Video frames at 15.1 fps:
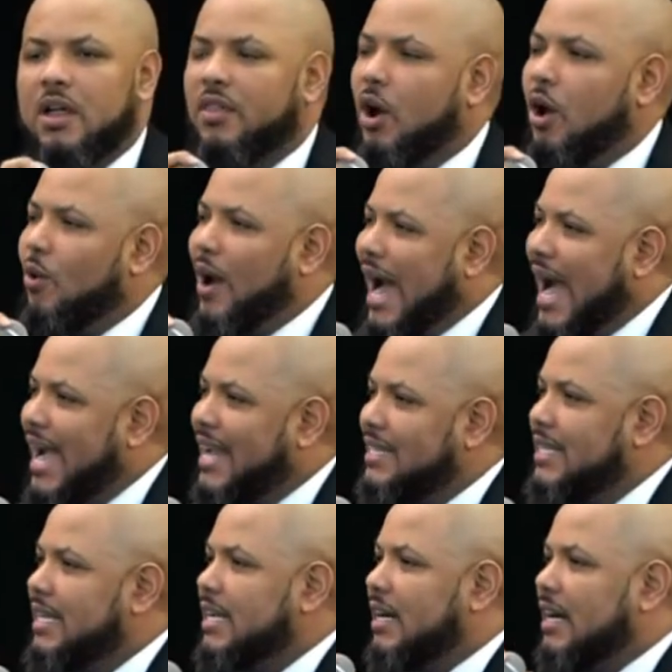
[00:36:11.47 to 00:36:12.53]
The whole
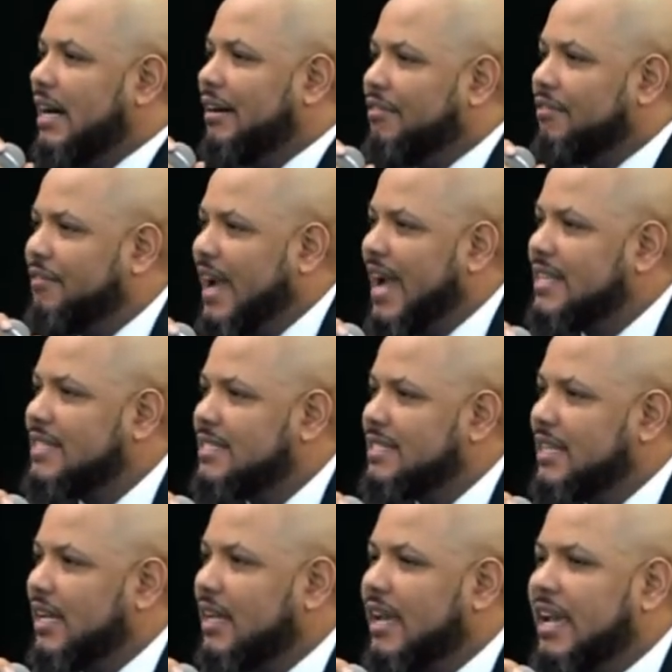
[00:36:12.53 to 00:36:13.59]
idea of
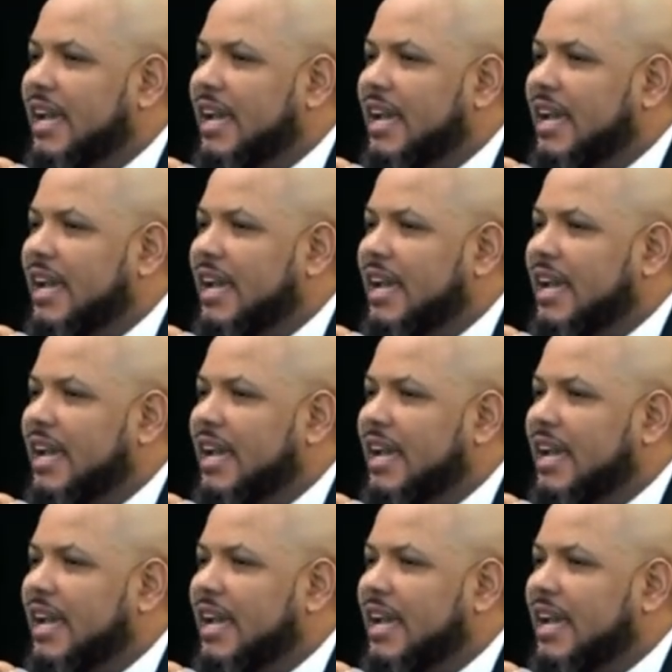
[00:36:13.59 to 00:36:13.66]
fasting